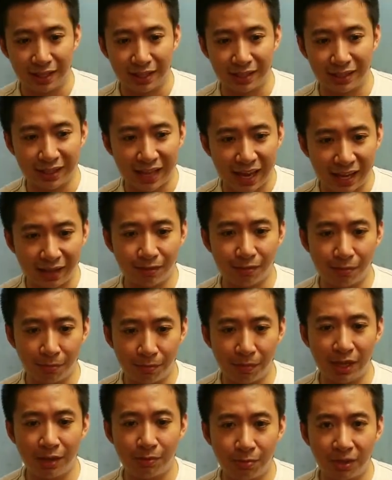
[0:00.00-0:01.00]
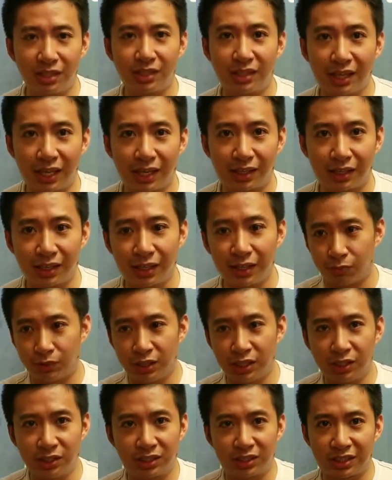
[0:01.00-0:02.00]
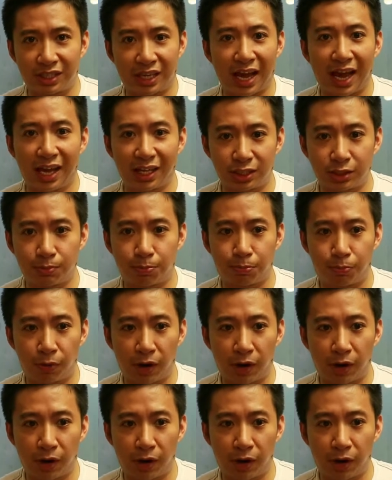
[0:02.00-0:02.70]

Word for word: That made me think these cats